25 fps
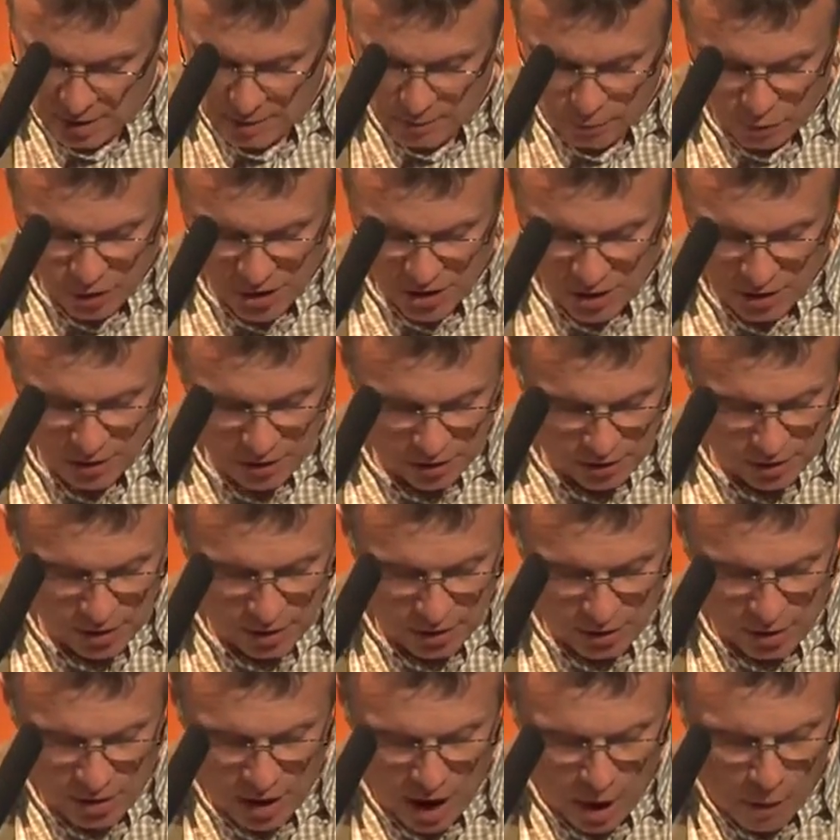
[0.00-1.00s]
presents
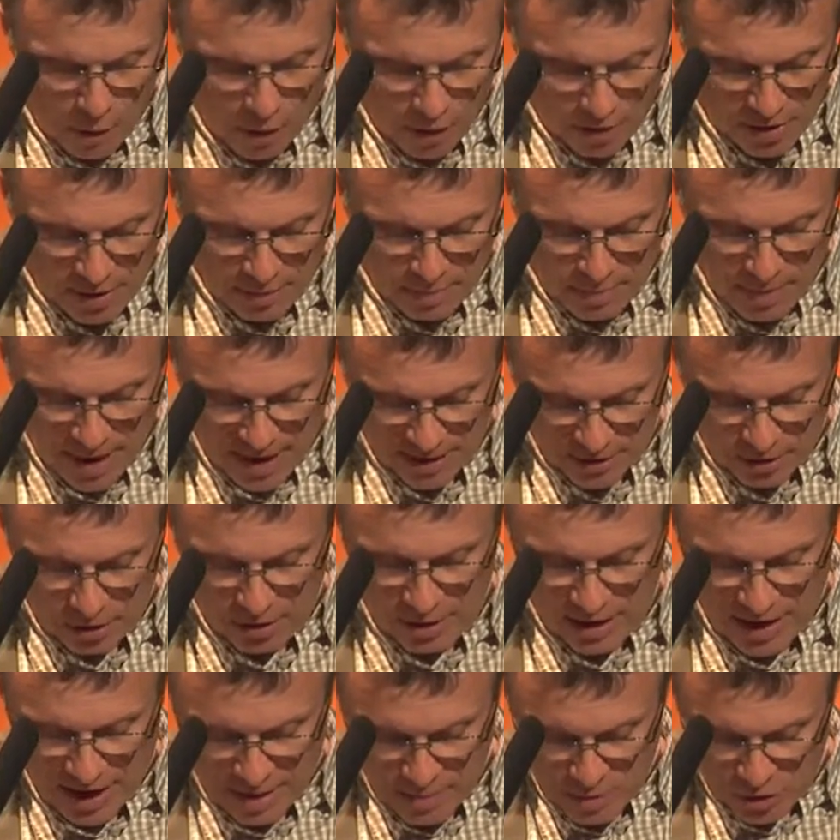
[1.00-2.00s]
the lower impact on
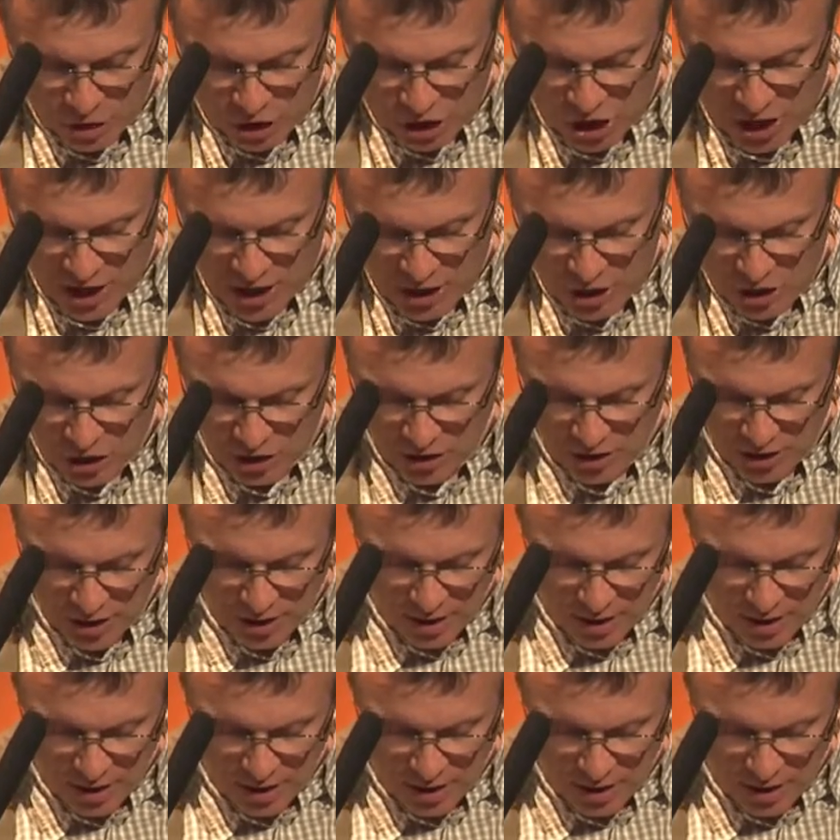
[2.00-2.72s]
climate change,